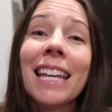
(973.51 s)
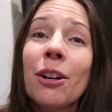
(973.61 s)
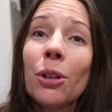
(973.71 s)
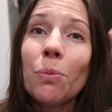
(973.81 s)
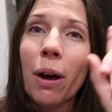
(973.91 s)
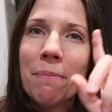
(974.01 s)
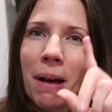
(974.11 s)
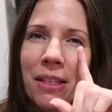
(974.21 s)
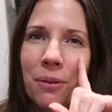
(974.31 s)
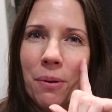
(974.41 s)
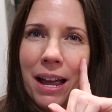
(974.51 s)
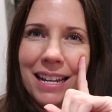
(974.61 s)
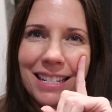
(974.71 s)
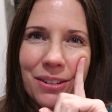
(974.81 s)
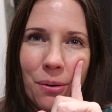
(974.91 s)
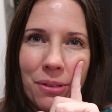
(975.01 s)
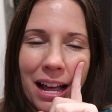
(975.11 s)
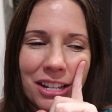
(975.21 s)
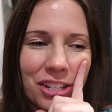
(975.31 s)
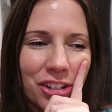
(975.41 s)
Eagles won by the way, so
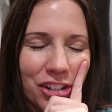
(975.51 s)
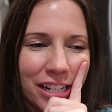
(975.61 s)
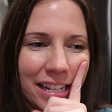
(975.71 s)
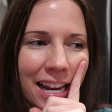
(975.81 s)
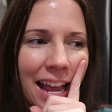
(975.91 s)
that's good.